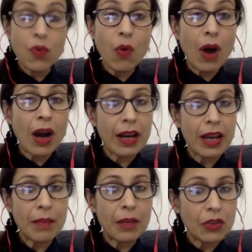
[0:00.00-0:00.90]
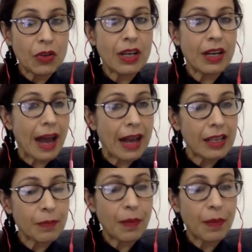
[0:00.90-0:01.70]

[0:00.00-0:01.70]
who are able to grasp,